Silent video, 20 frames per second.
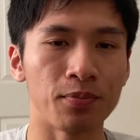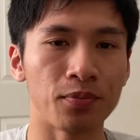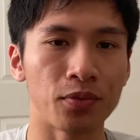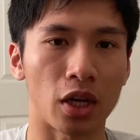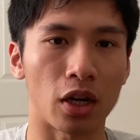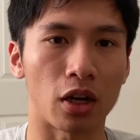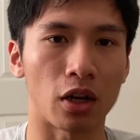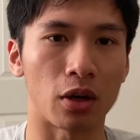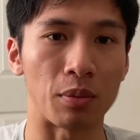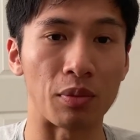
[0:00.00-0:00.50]

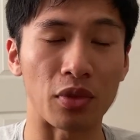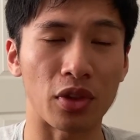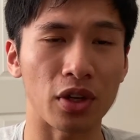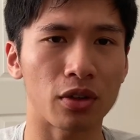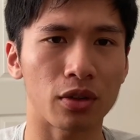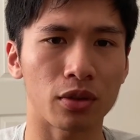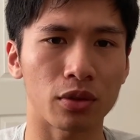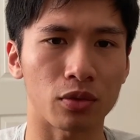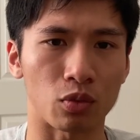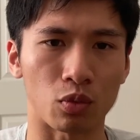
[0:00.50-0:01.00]
um,
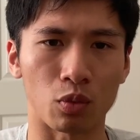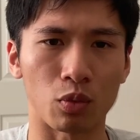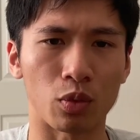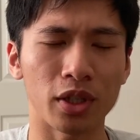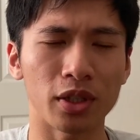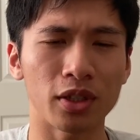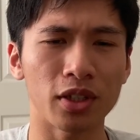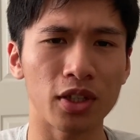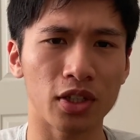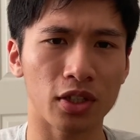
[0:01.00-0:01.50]
there
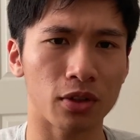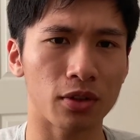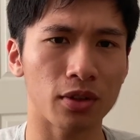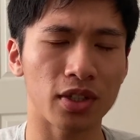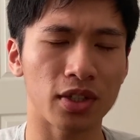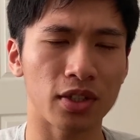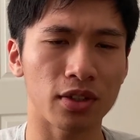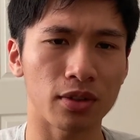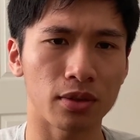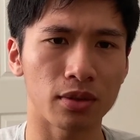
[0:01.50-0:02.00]
really starts
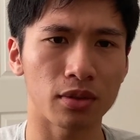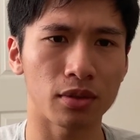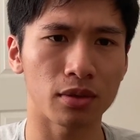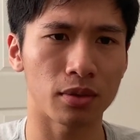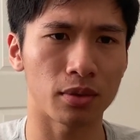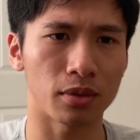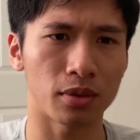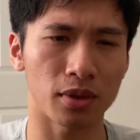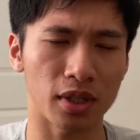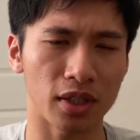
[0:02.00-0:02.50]

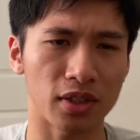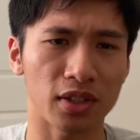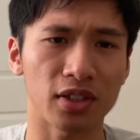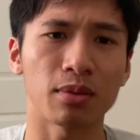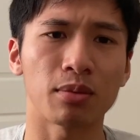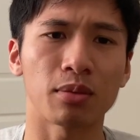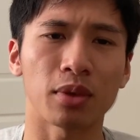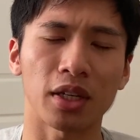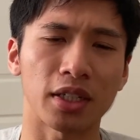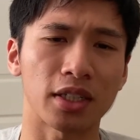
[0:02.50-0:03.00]
to
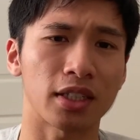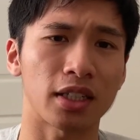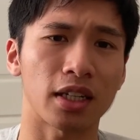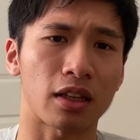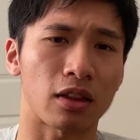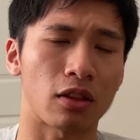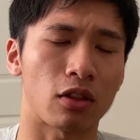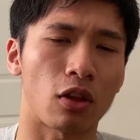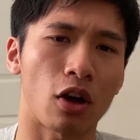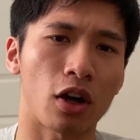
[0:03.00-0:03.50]
seem like a
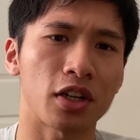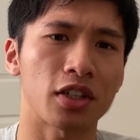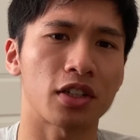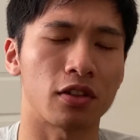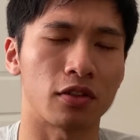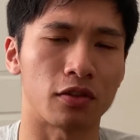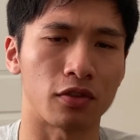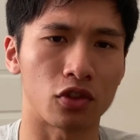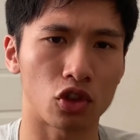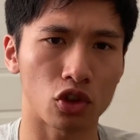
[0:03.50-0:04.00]
loss
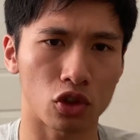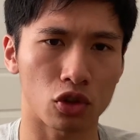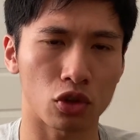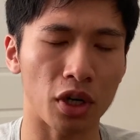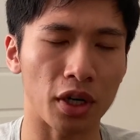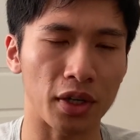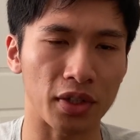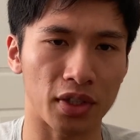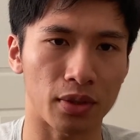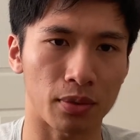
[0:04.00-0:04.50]
of
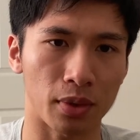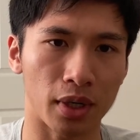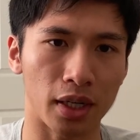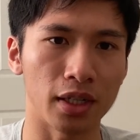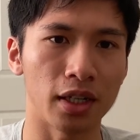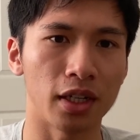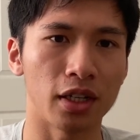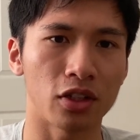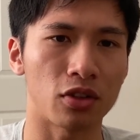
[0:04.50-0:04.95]
trust, right?